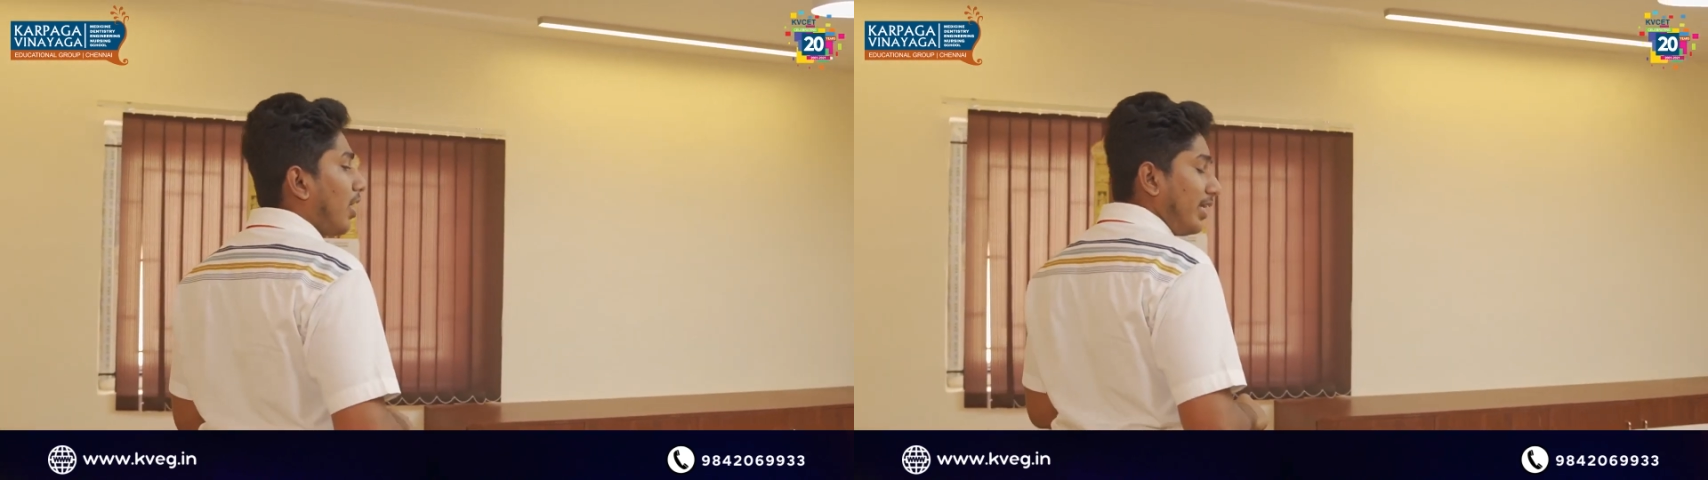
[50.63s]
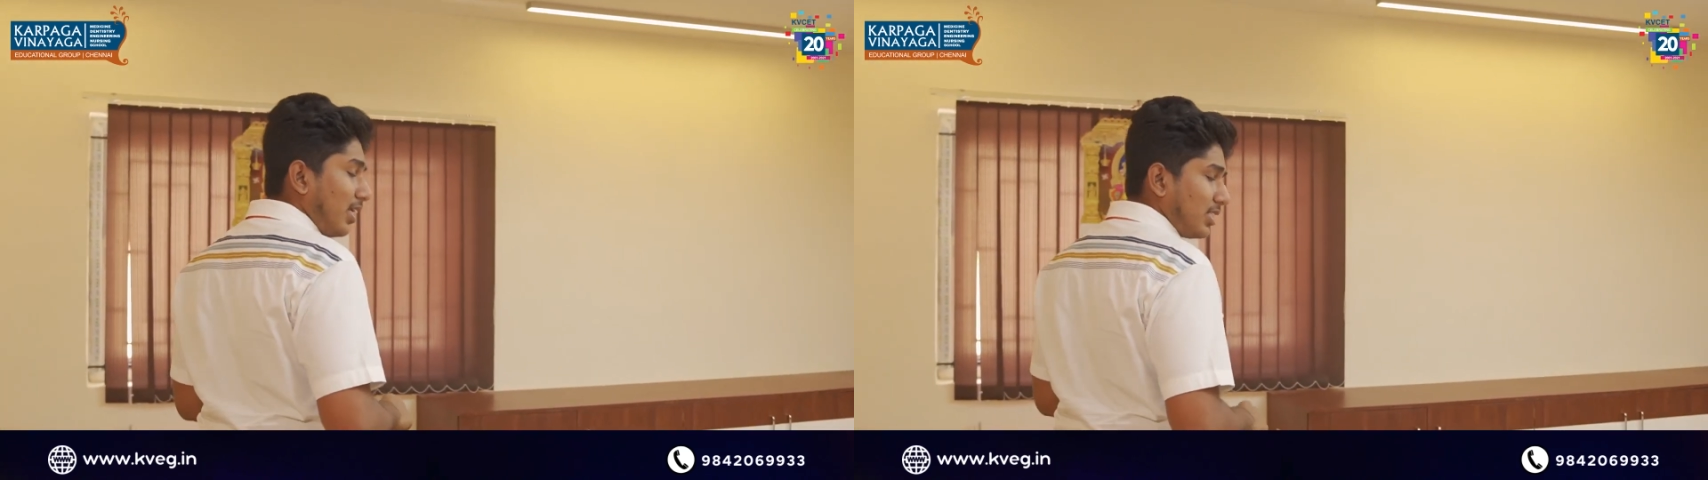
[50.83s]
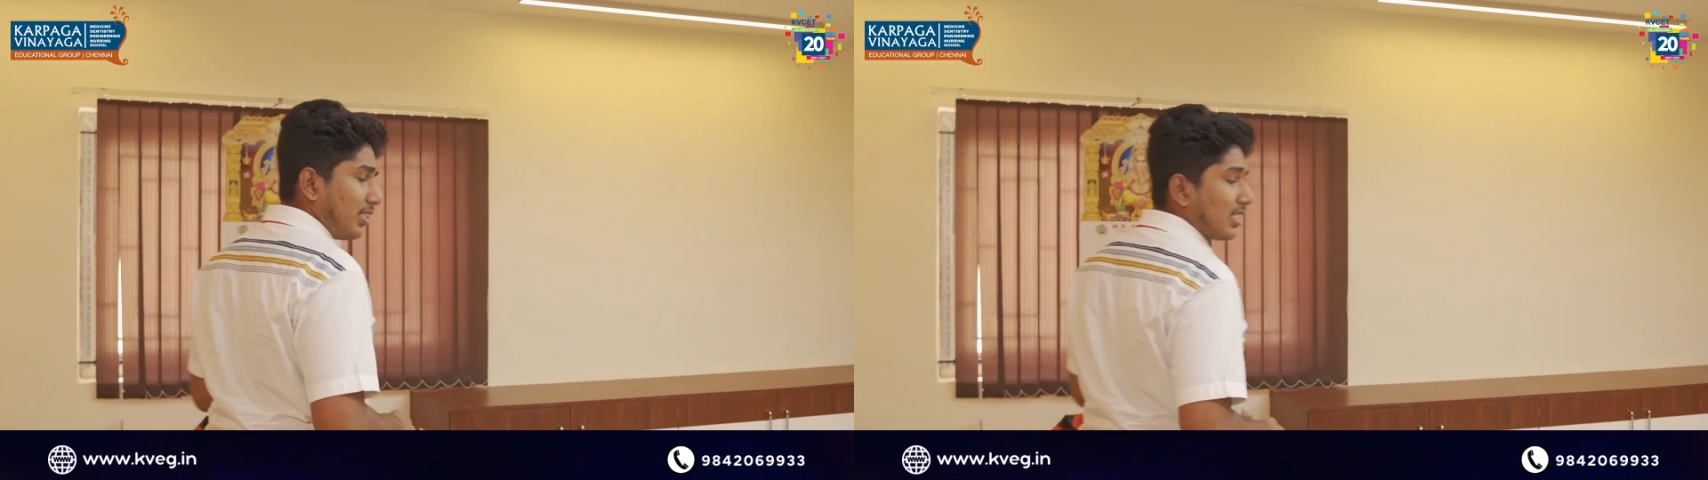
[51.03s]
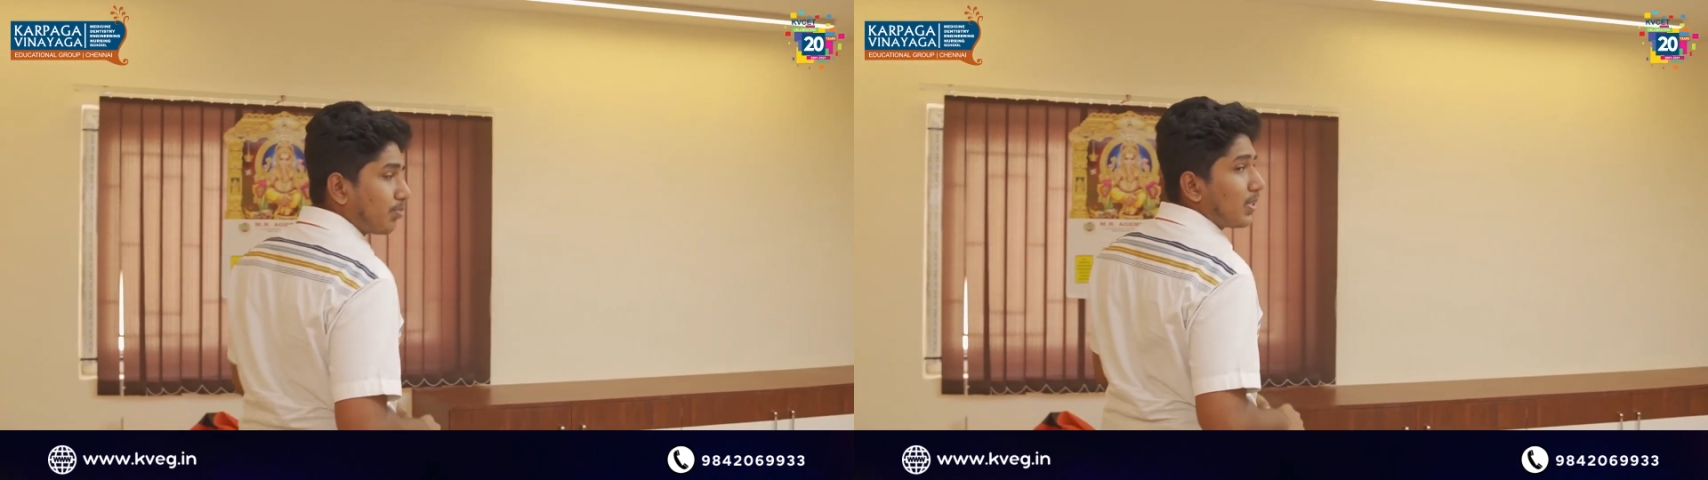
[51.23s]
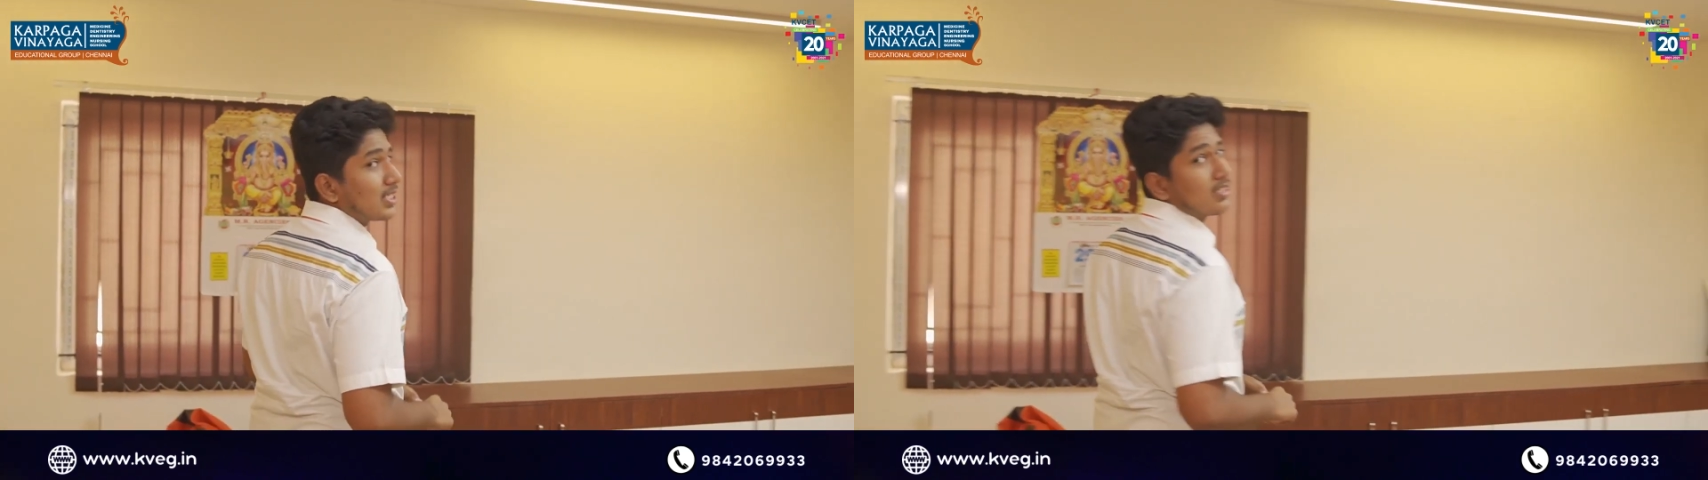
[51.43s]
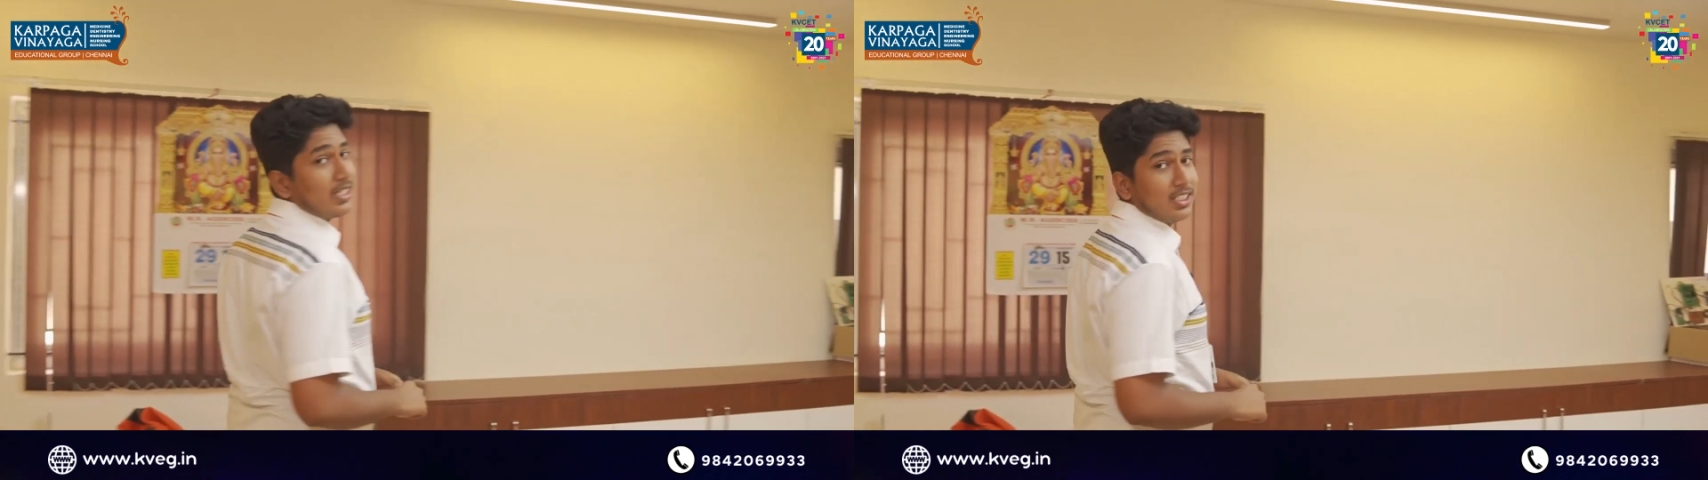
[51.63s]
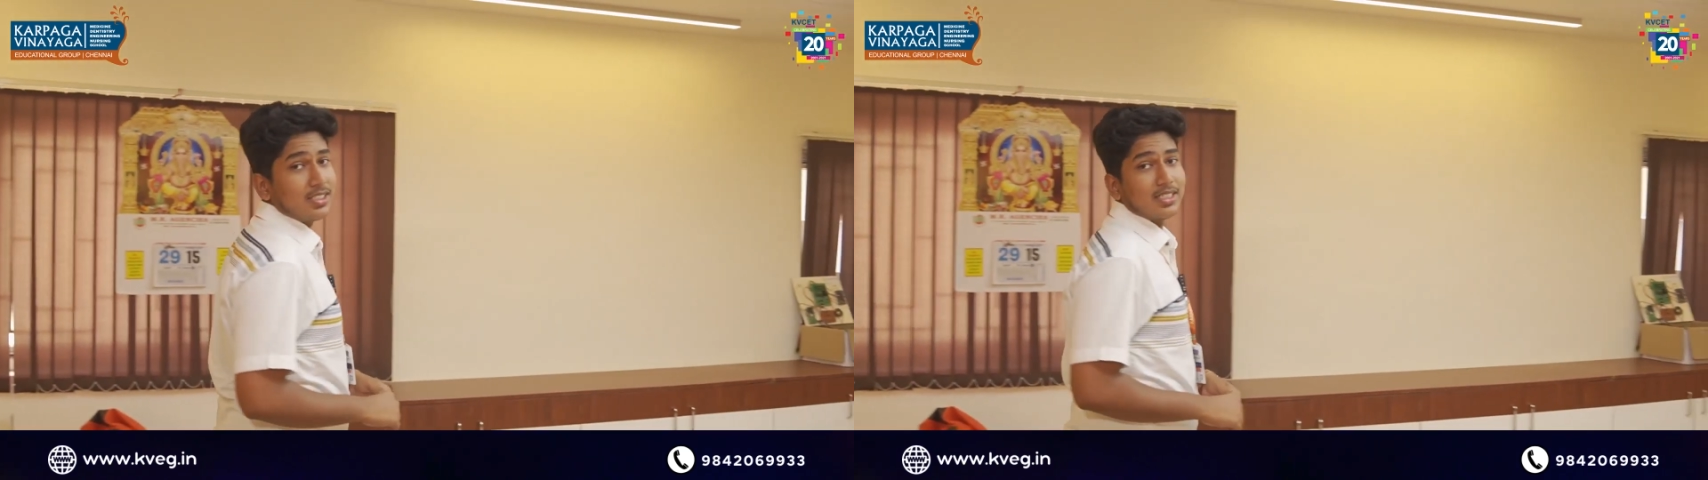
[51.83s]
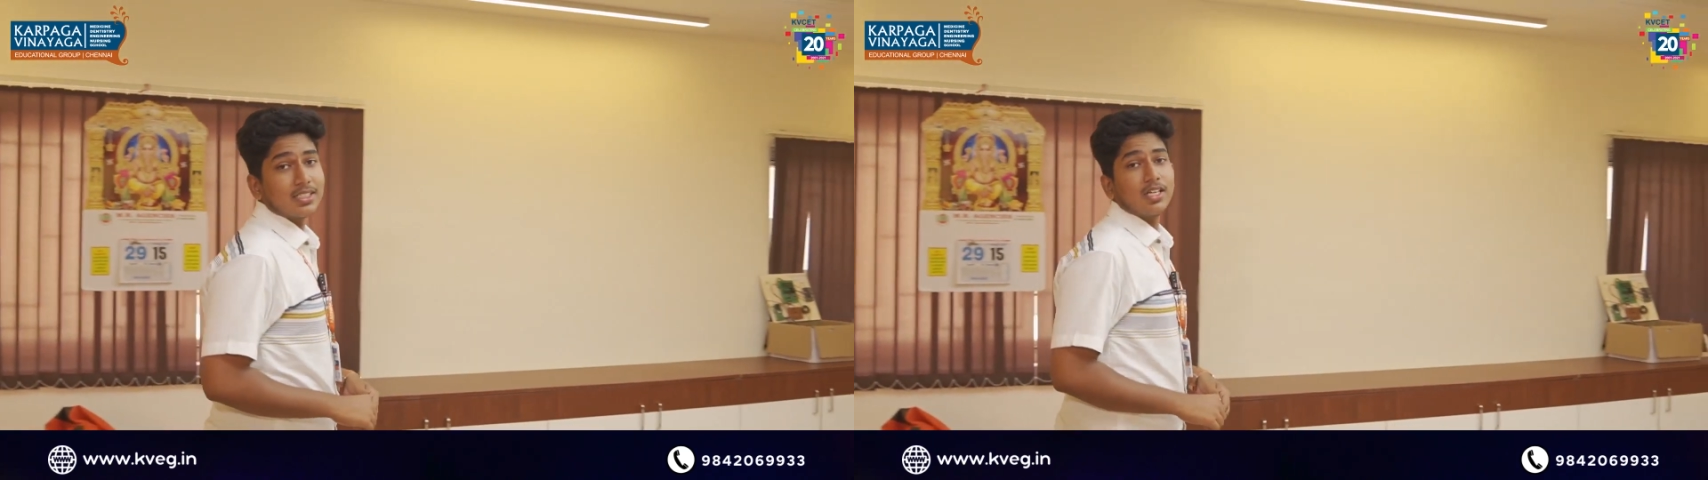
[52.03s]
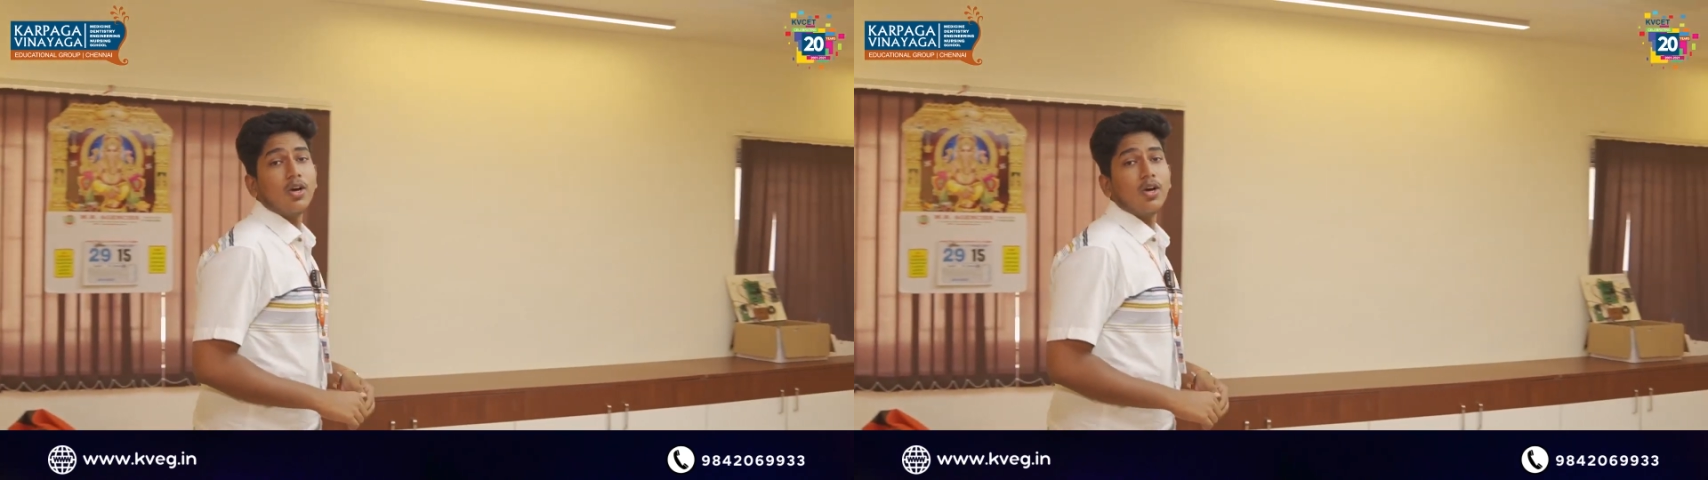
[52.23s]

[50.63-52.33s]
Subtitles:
industry experts teach us